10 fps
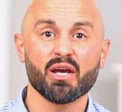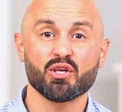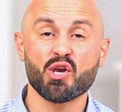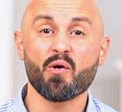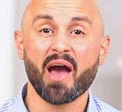
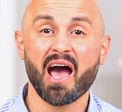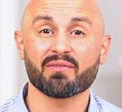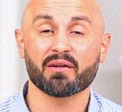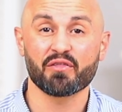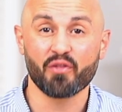you
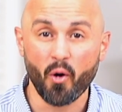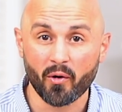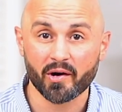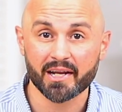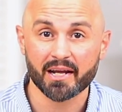have
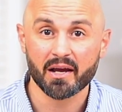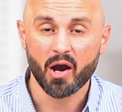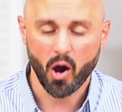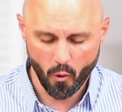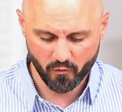authority
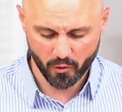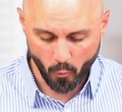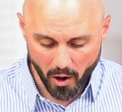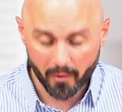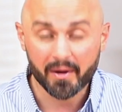over
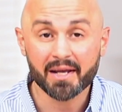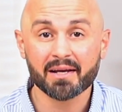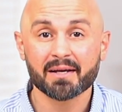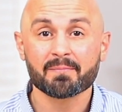worry,